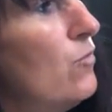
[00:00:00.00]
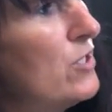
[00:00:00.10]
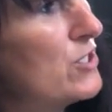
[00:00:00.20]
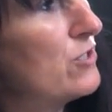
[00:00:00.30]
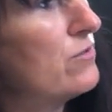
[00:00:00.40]

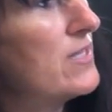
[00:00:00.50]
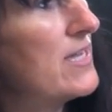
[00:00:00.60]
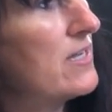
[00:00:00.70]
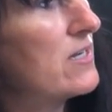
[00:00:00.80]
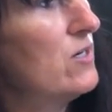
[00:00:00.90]
What do you
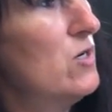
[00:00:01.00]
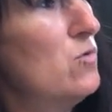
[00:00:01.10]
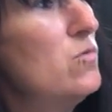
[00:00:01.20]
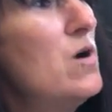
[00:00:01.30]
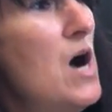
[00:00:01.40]
think?
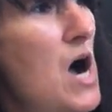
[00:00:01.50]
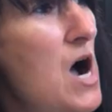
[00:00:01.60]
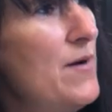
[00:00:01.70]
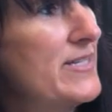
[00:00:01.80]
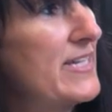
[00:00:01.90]

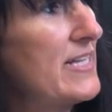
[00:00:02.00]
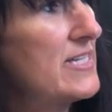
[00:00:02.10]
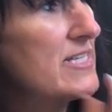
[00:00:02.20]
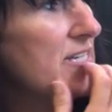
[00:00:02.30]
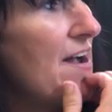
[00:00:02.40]
Whoa, it's
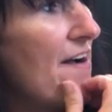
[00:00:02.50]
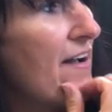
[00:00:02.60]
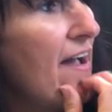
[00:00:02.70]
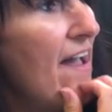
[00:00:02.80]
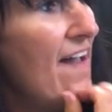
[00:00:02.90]
getting
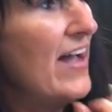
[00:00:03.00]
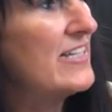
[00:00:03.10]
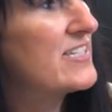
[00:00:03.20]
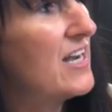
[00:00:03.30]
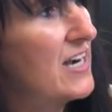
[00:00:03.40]
darker
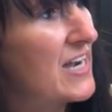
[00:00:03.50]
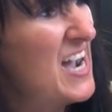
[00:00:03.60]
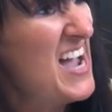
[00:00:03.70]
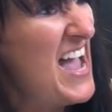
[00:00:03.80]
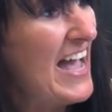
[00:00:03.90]
and darker
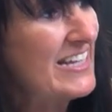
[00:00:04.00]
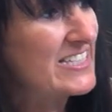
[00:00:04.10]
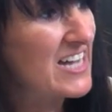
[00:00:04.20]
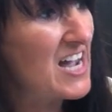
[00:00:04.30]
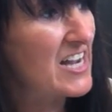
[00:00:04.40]
and
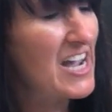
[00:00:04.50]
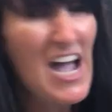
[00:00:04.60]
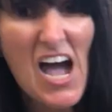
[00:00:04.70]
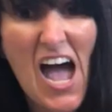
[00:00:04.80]
darker.